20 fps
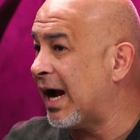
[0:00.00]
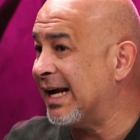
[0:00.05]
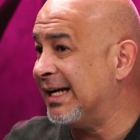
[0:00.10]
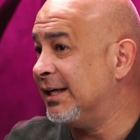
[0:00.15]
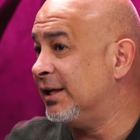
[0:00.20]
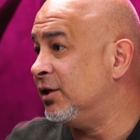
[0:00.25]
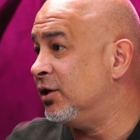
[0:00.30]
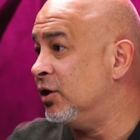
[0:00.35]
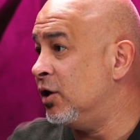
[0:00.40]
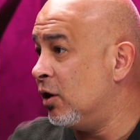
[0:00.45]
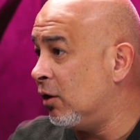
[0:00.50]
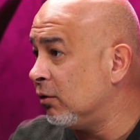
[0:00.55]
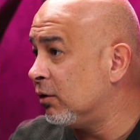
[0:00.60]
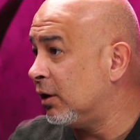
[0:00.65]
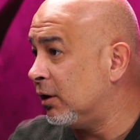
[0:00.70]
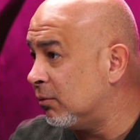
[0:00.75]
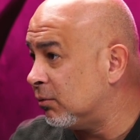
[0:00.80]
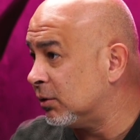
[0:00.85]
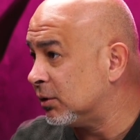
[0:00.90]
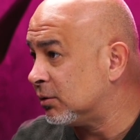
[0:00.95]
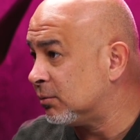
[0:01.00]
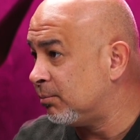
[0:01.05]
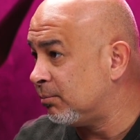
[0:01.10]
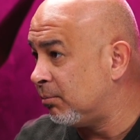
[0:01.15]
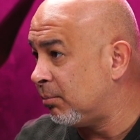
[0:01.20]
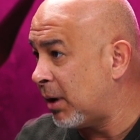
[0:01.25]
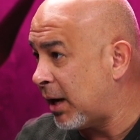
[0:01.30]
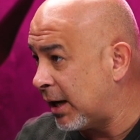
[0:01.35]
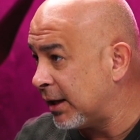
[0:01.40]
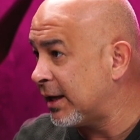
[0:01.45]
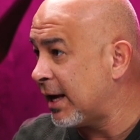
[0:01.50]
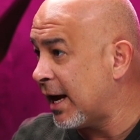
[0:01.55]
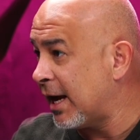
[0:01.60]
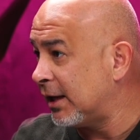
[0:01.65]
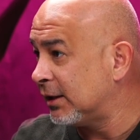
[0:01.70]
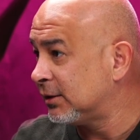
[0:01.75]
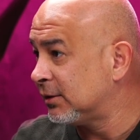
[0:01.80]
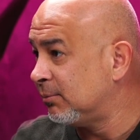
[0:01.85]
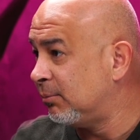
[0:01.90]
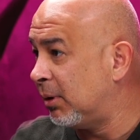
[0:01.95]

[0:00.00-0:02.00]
I didn't know that it was podcasts,